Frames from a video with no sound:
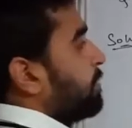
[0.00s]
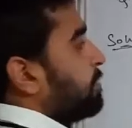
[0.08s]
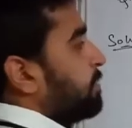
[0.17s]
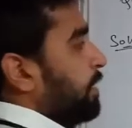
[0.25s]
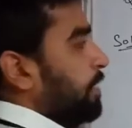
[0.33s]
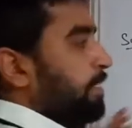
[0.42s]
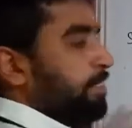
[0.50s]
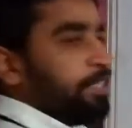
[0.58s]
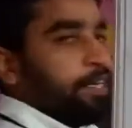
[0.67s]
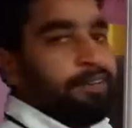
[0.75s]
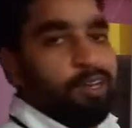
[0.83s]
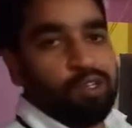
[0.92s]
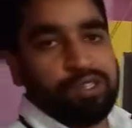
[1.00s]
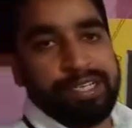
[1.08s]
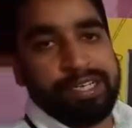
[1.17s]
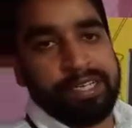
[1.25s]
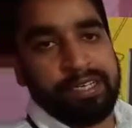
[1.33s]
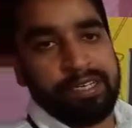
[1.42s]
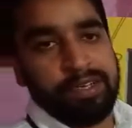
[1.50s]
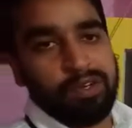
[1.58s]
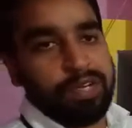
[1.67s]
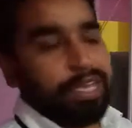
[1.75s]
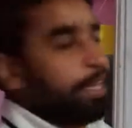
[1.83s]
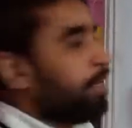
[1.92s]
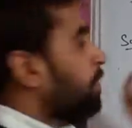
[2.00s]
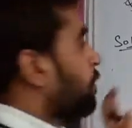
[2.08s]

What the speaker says: as initial velocity. Okay,